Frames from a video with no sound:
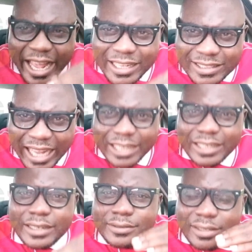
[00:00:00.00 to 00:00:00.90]

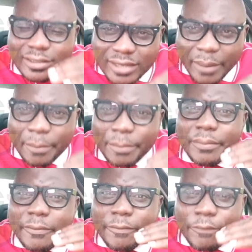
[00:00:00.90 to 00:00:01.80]
exactly the
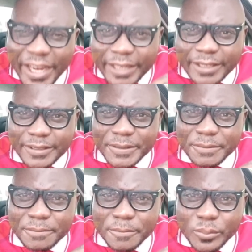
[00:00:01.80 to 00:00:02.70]
same thing
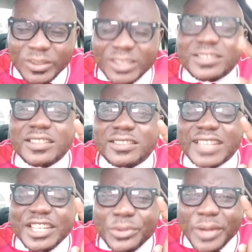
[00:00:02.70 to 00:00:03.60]

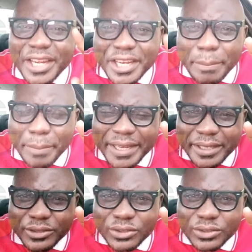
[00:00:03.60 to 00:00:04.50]
since Nigerian
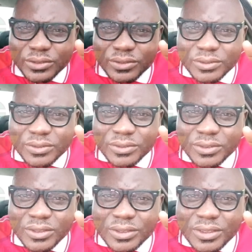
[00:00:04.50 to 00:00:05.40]
independence.
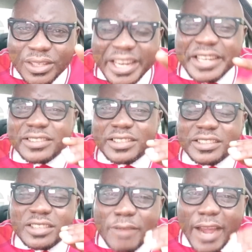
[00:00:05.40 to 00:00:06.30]
It is
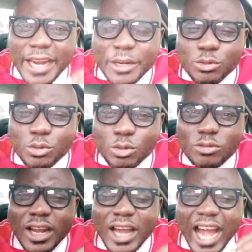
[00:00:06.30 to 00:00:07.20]
this divide and
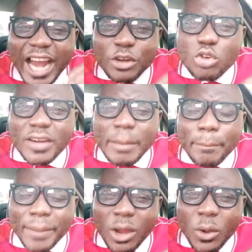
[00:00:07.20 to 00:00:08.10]
rule handing over the
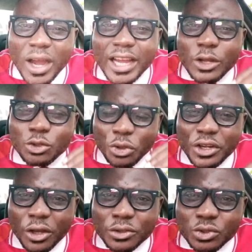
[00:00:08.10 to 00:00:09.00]
power to
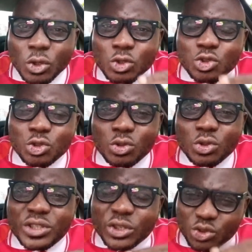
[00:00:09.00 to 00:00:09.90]
the North
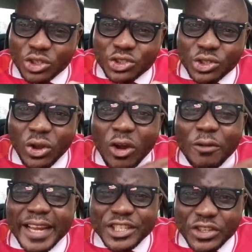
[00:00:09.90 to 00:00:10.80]
through the structure
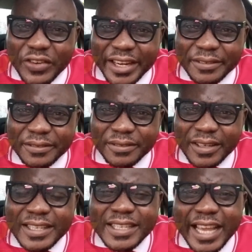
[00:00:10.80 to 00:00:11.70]
of Nigeria.
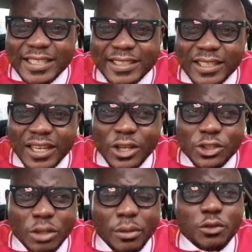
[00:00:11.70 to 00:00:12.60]
Yes,
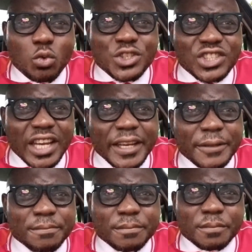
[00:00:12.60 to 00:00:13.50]
some of you will
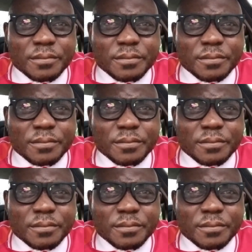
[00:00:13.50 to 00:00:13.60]
say